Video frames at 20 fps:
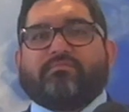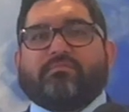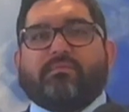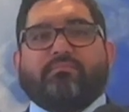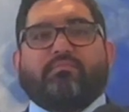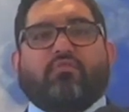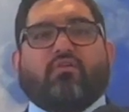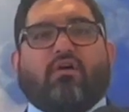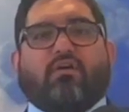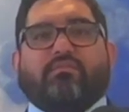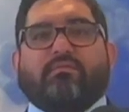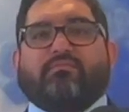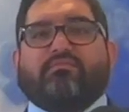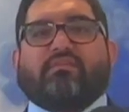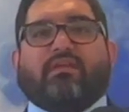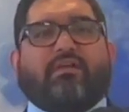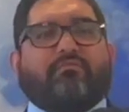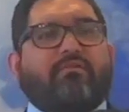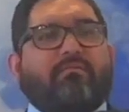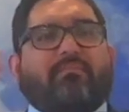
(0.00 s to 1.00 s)
people call it,
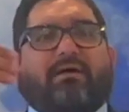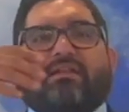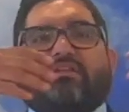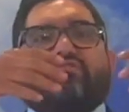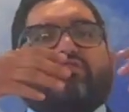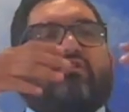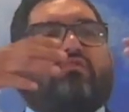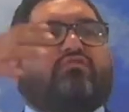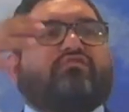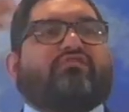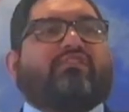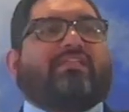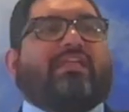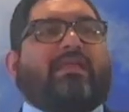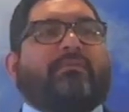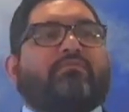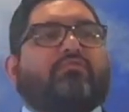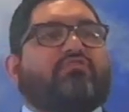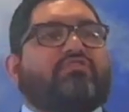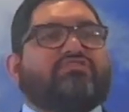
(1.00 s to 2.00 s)
everybody throws the
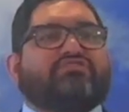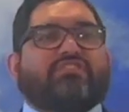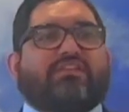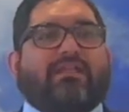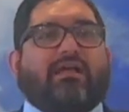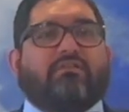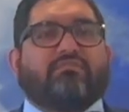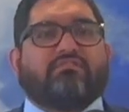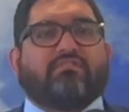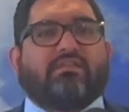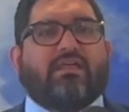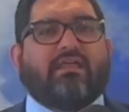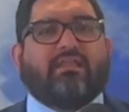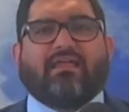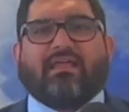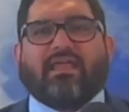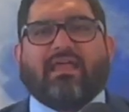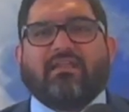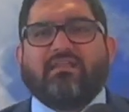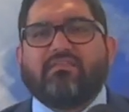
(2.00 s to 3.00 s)
name Christian out today
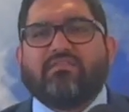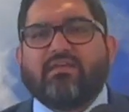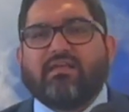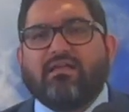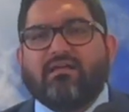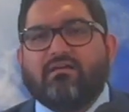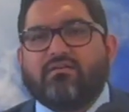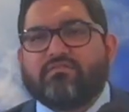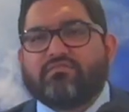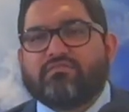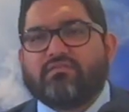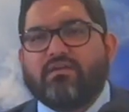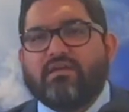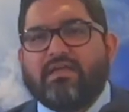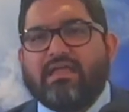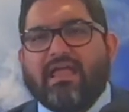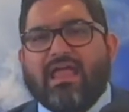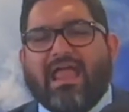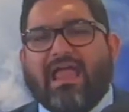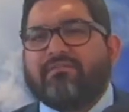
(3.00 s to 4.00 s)
like anything else.
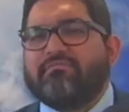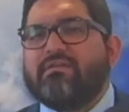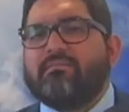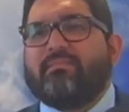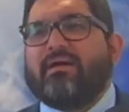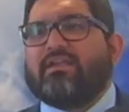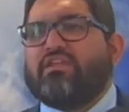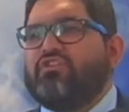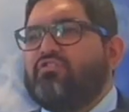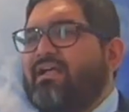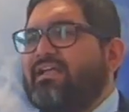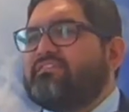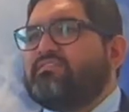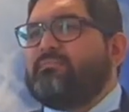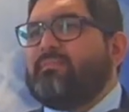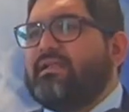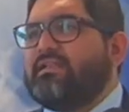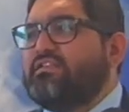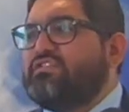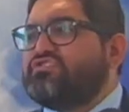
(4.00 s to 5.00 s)
Anybody, you ask
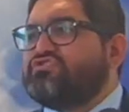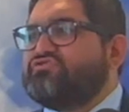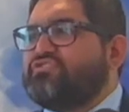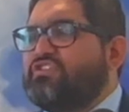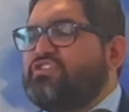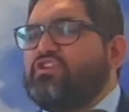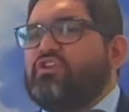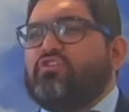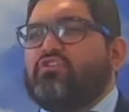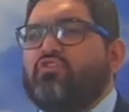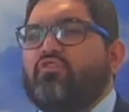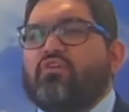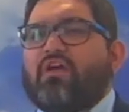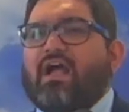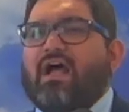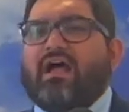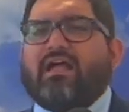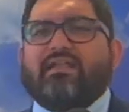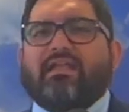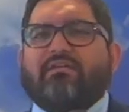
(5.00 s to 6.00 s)
somebody in the street, do you know
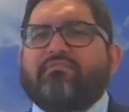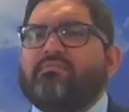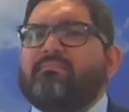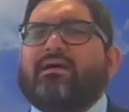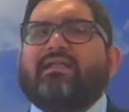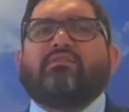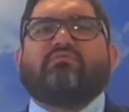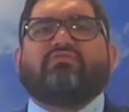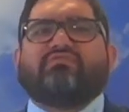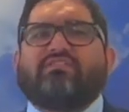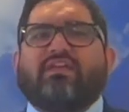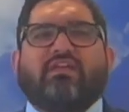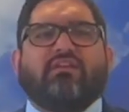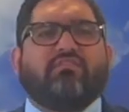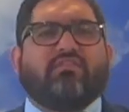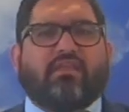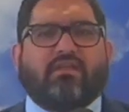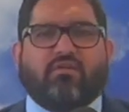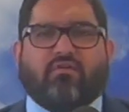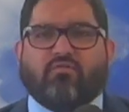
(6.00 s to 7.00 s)
God? Everybody will tell you
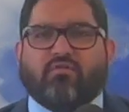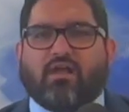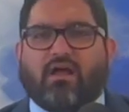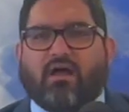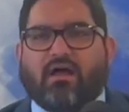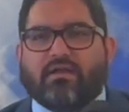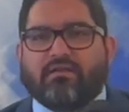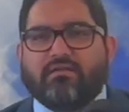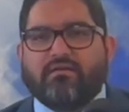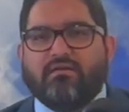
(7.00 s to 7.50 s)
they know God.